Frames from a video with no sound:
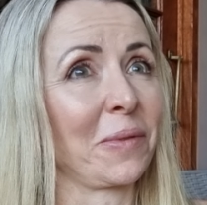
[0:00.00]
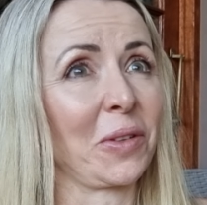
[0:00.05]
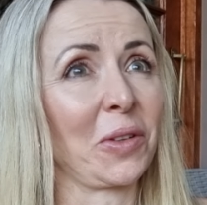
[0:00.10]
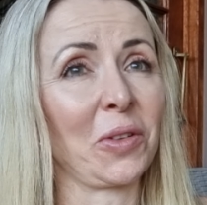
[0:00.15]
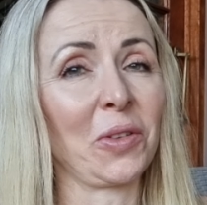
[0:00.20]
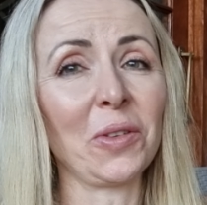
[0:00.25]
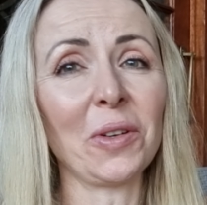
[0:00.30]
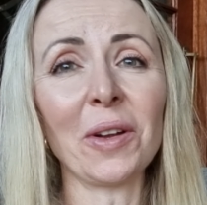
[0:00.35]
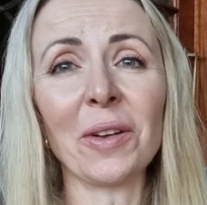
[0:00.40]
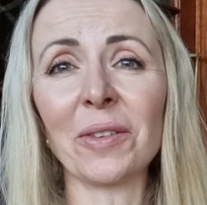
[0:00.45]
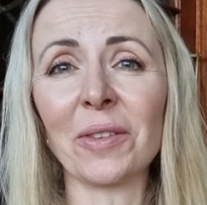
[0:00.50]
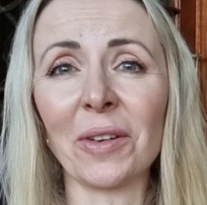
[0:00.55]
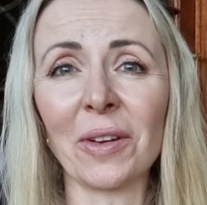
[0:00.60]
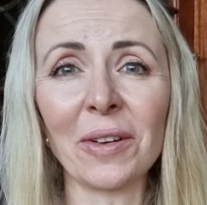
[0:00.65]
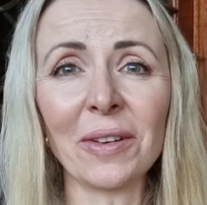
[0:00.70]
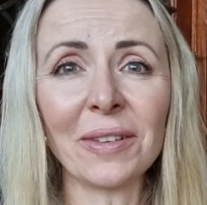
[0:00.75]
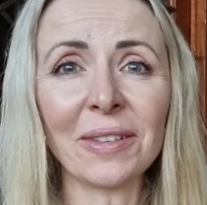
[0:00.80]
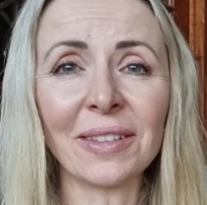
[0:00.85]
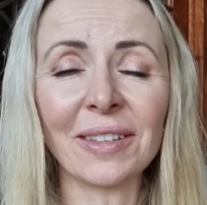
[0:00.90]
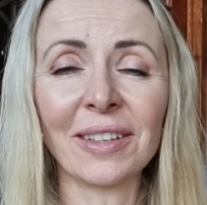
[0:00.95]
You don't
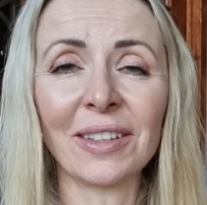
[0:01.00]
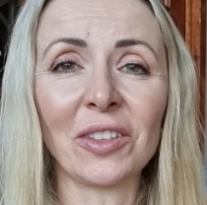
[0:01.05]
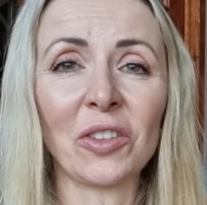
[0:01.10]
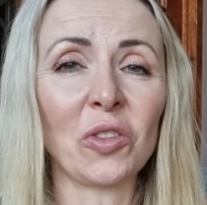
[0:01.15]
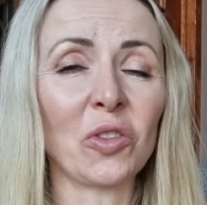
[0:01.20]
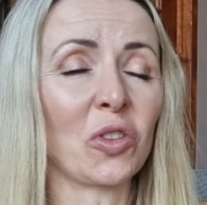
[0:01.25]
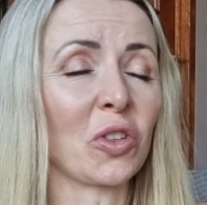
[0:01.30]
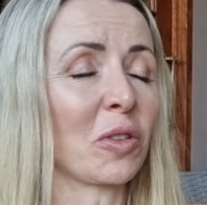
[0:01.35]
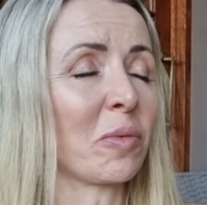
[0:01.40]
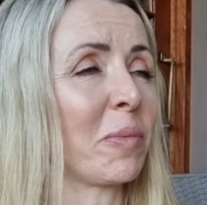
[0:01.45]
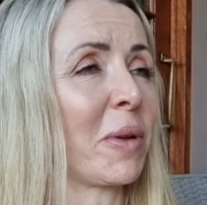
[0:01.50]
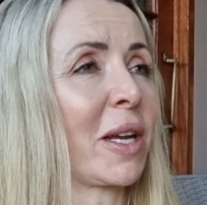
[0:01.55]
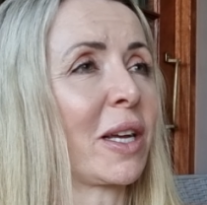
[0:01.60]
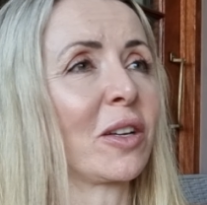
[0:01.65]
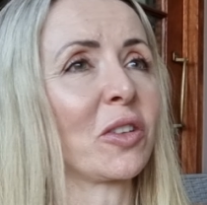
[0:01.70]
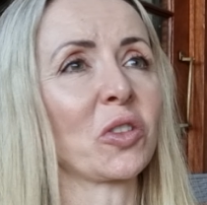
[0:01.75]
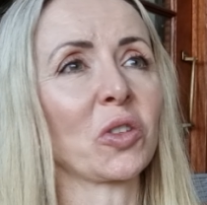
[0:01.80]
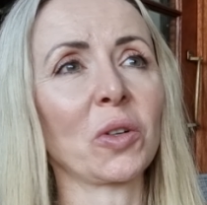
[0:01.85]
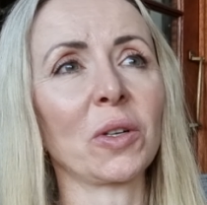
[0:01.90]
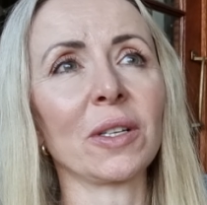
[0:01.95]
know. You just make
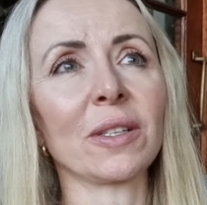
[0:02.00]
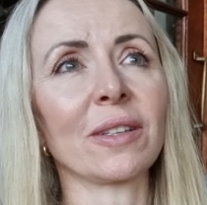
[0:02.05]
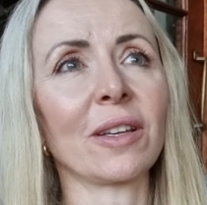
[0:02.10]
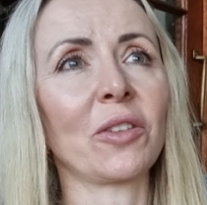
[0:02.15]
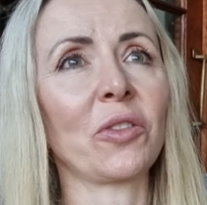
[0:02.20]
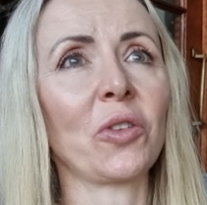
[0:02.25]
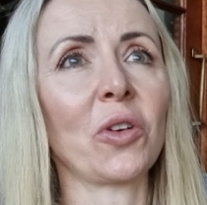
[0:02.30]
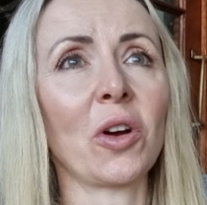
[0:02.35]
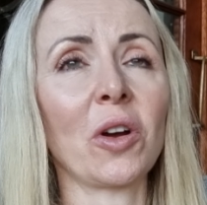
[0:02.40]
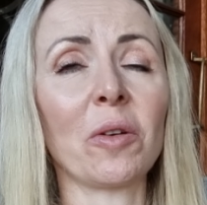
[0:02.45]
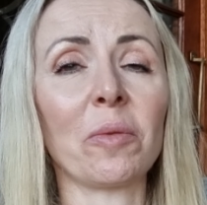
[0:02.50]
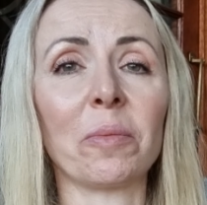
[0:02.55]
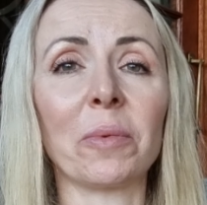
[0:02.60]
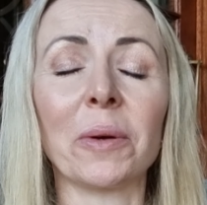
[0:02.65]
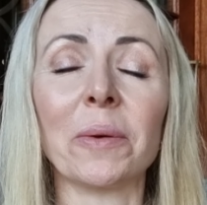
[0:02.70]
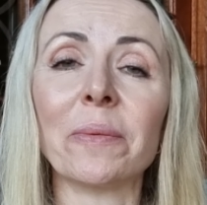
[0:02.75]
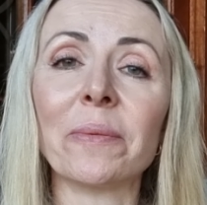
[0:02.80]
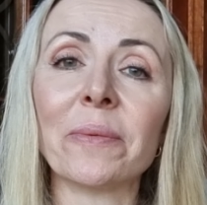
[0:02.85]
a choice and you hope.